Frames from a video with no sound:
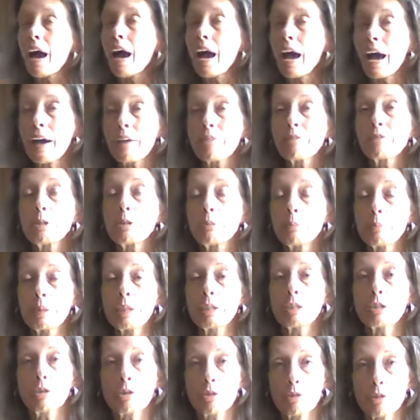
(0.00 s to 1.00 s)
have to be
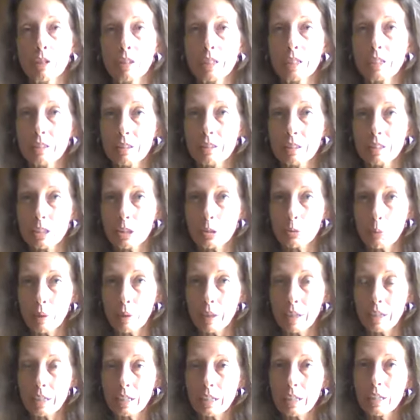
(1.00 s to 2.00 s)
turned in this week